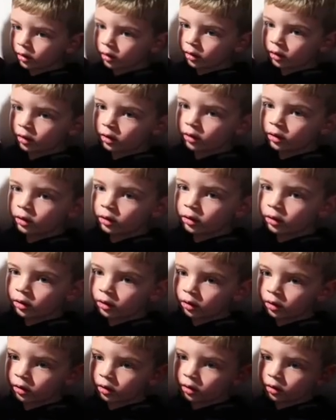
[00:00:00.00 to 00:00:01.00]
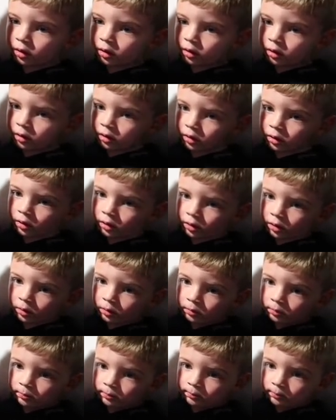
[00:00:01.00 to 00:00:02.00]

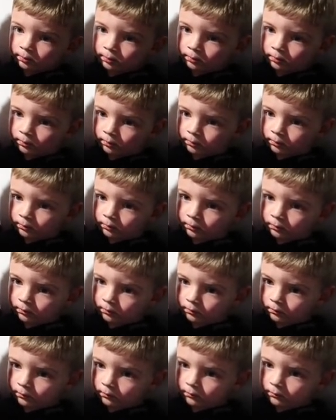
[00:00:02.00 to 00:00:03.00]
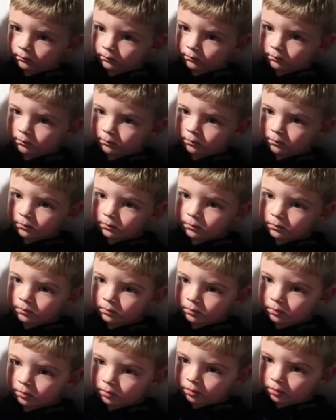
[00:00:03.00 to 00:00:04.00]

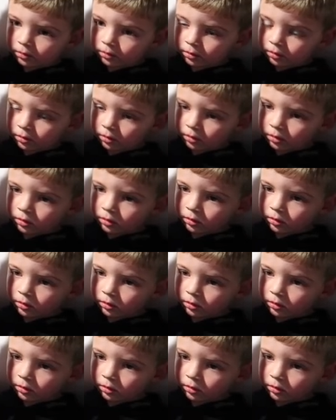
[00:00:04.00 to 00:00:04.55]
[no speech]